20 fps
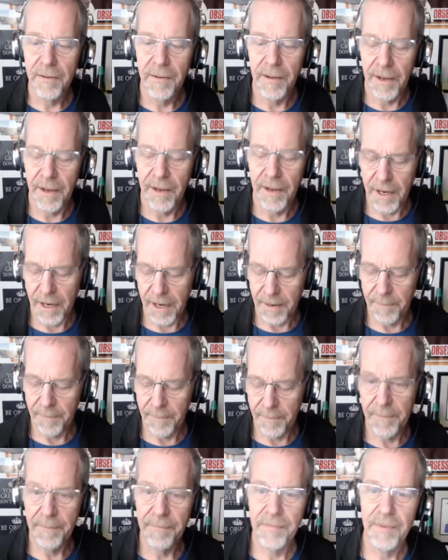But
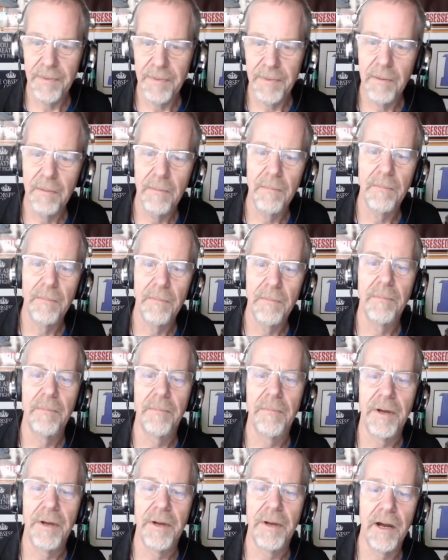
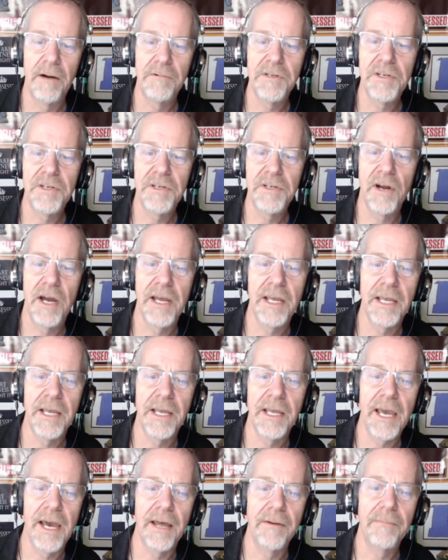I always try and
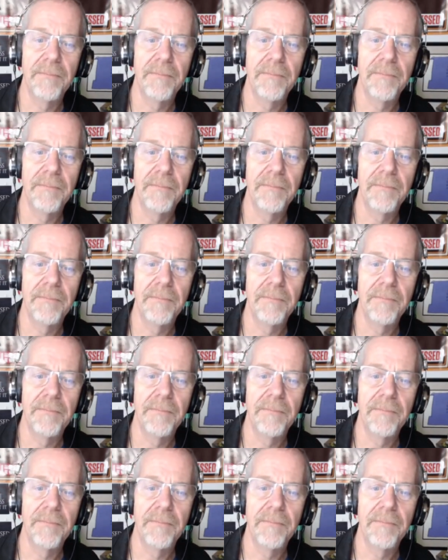get